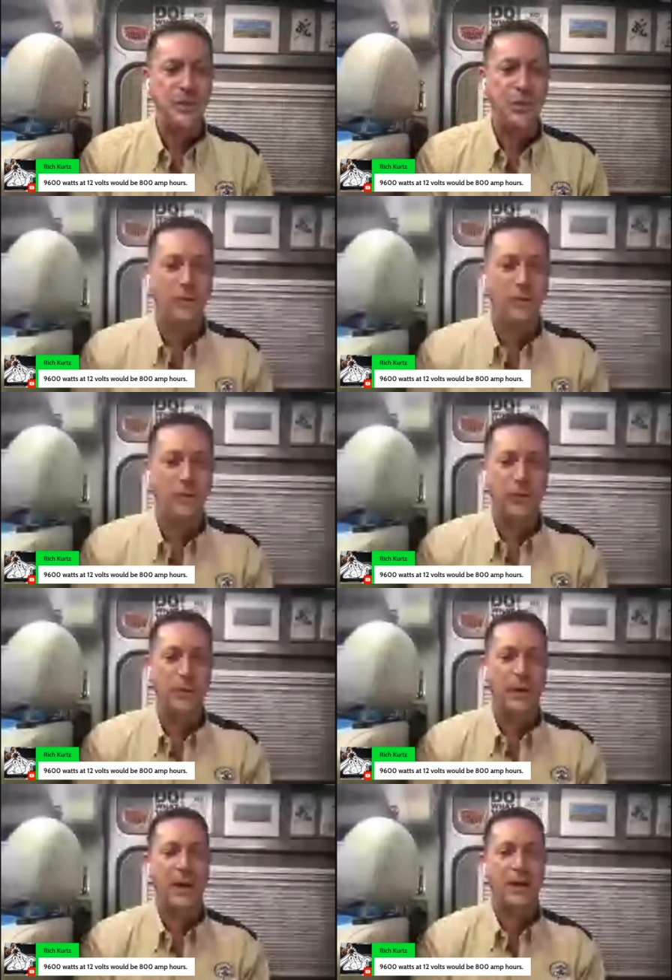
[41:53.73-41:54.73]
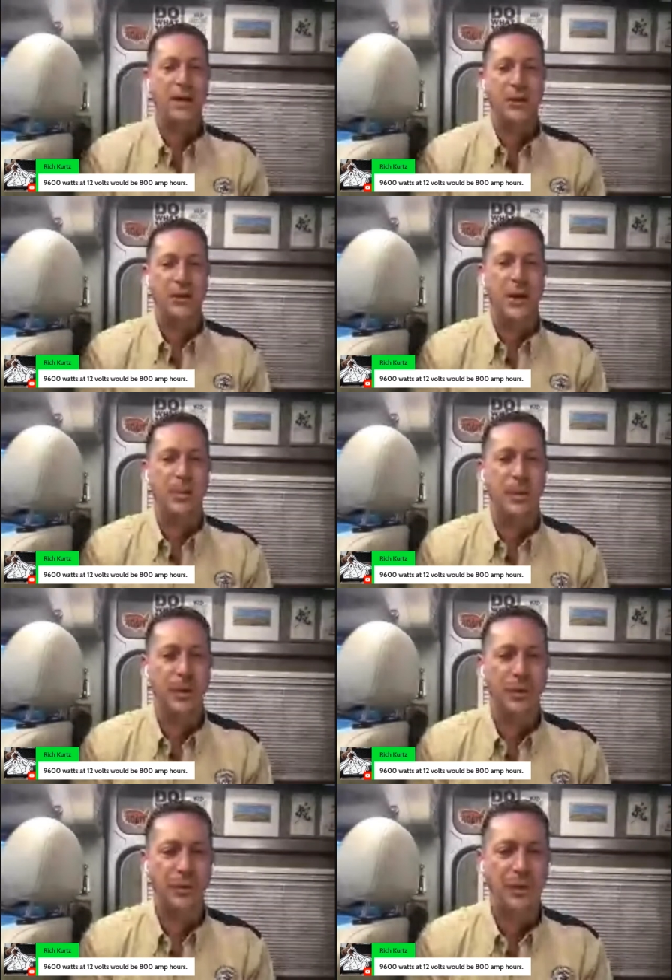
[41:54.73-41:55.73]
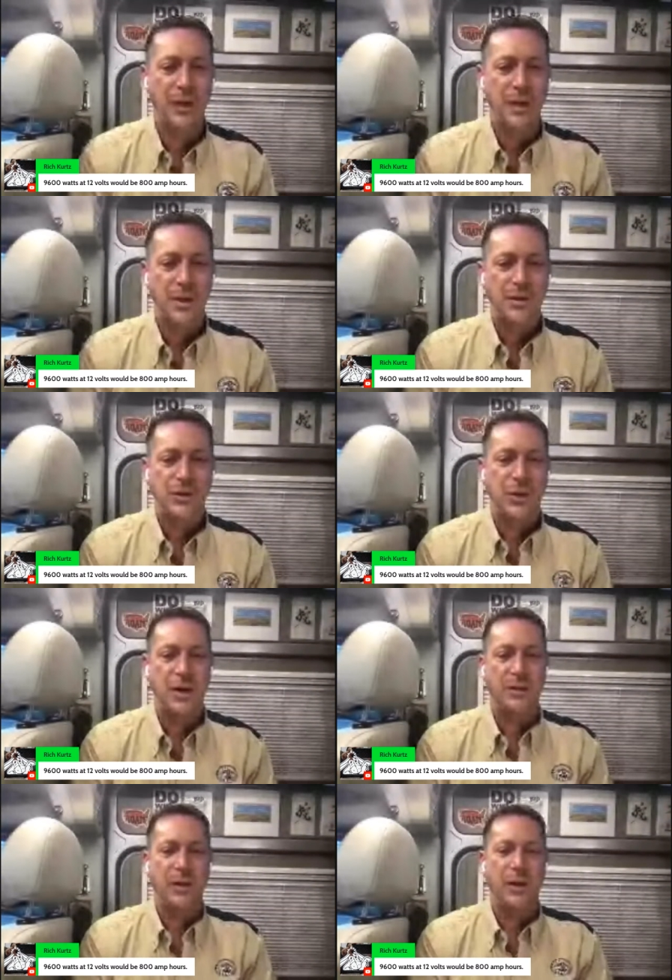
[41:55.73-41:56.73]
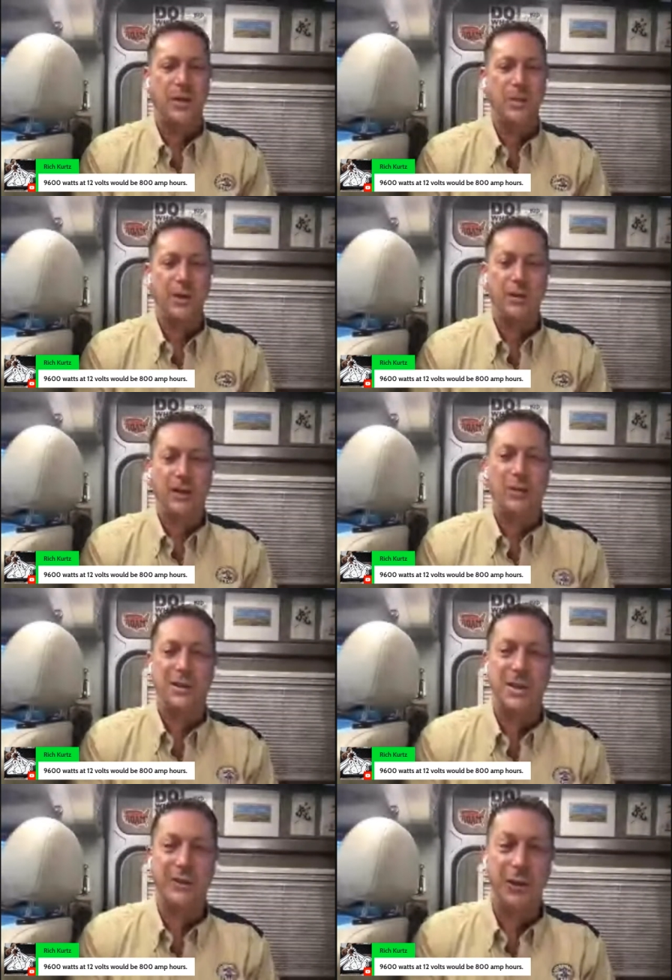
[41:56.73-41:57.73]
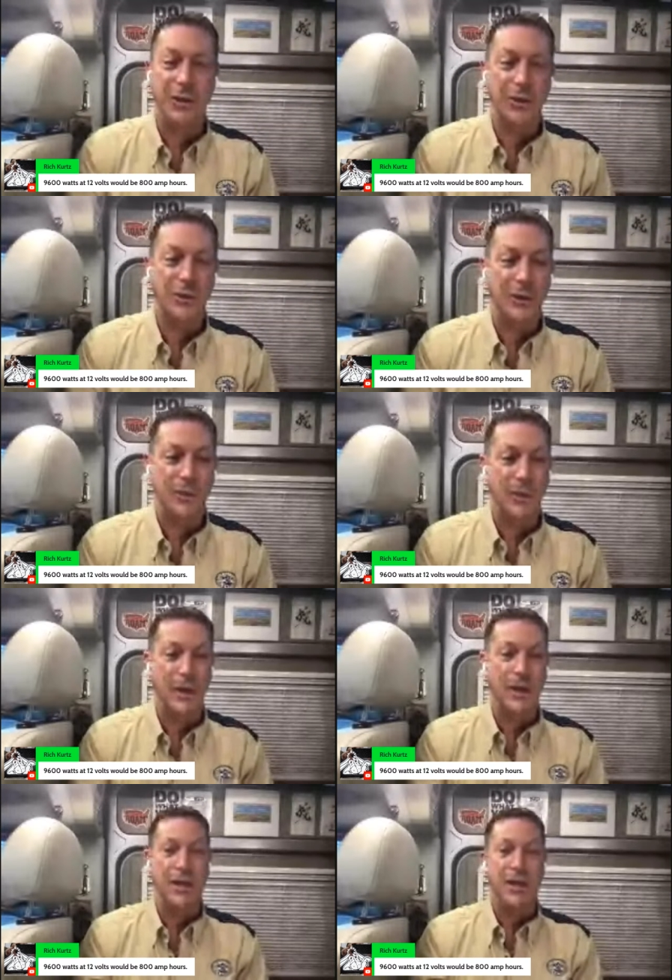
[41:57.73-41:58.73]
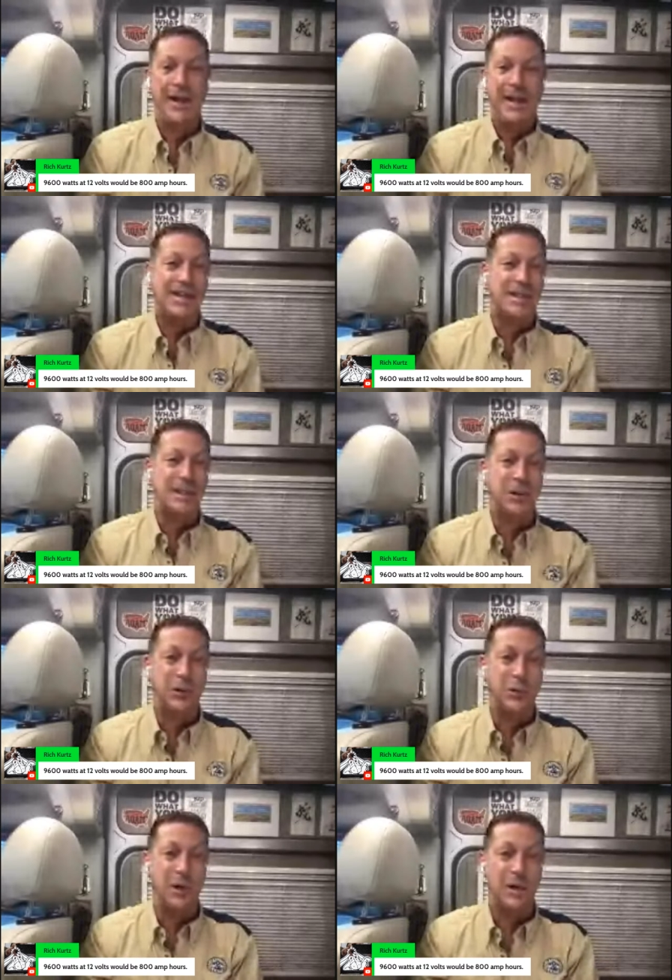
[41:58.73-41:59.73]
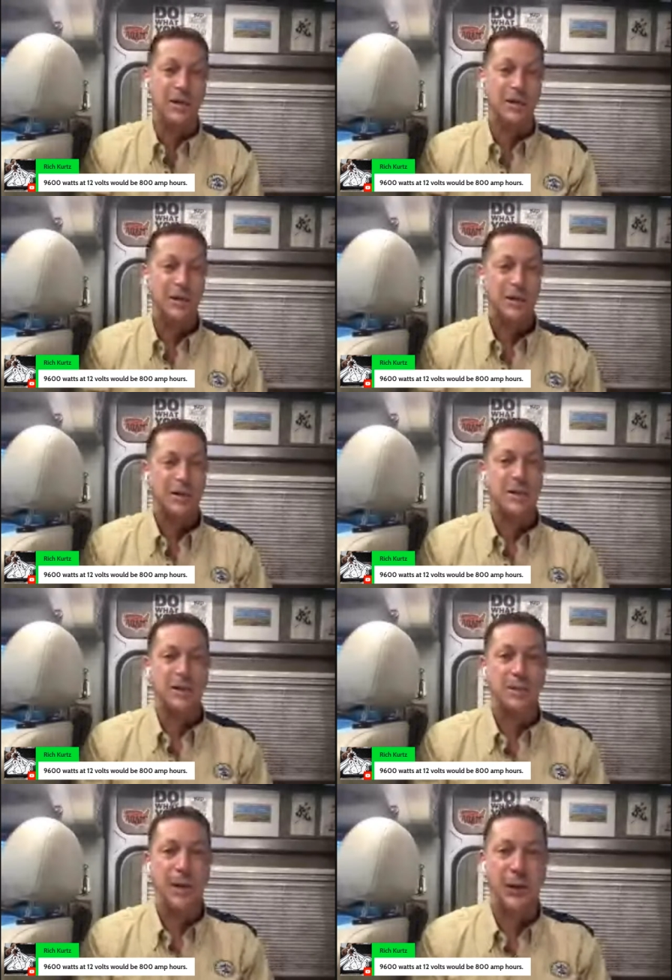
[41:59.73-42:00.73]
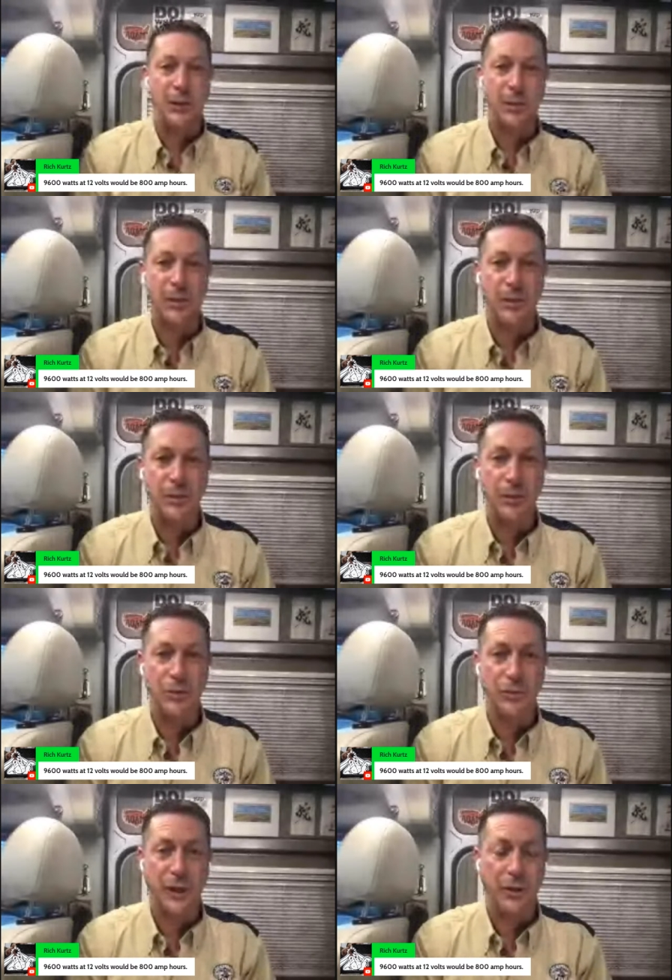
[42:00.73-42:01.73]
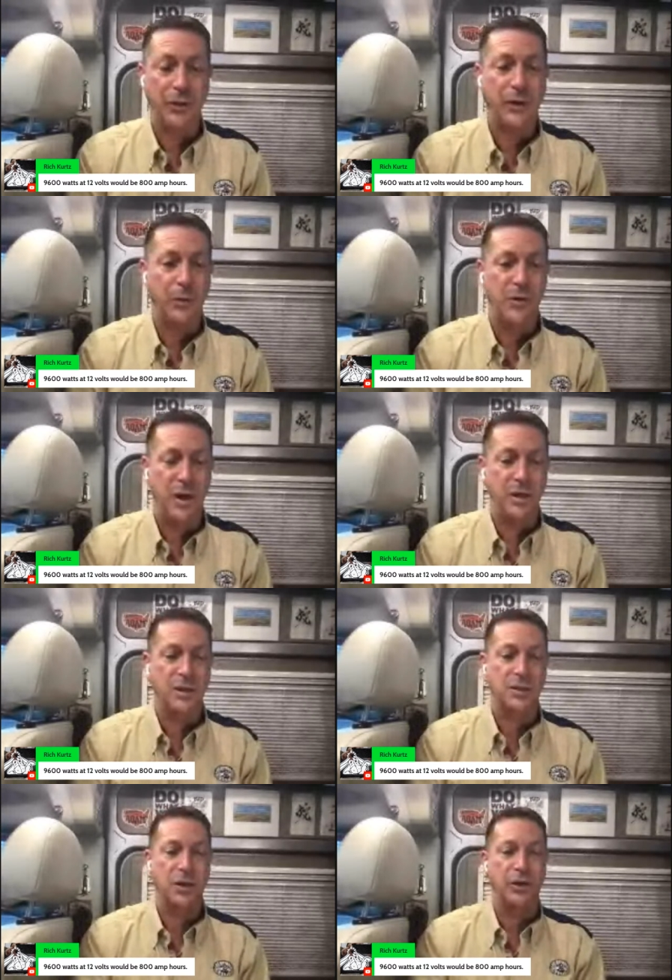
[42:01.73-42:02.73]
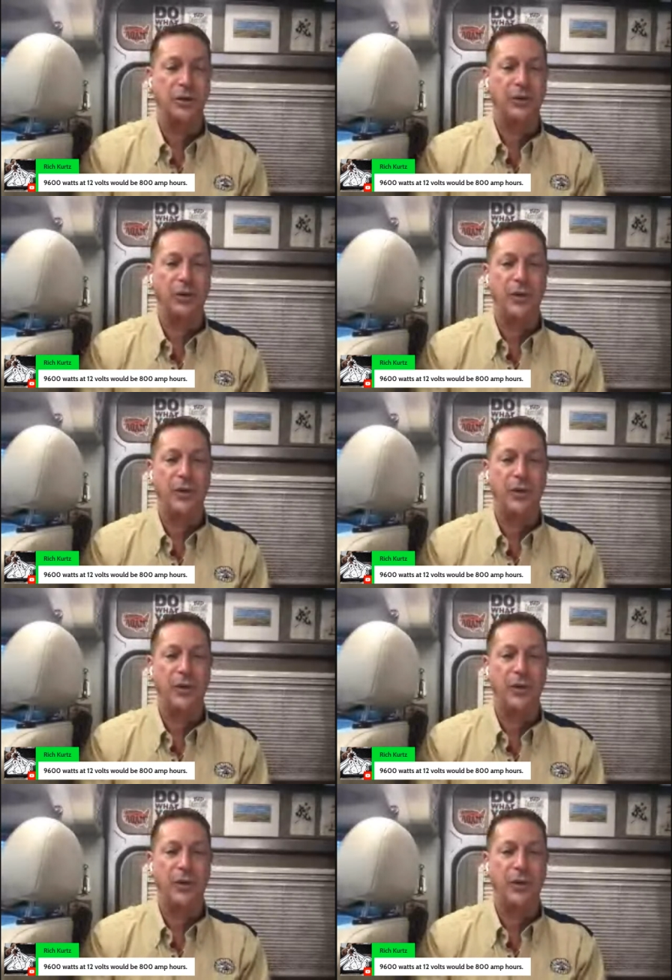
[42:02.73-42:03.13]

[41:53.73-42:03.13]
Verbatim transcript: at twelve volts would be eight hundred amp hours. So I'm uh, probably like, what, seven hundred with my eighty-six hundred watt uh, battery, but the new Travados come with ninety-six hundred.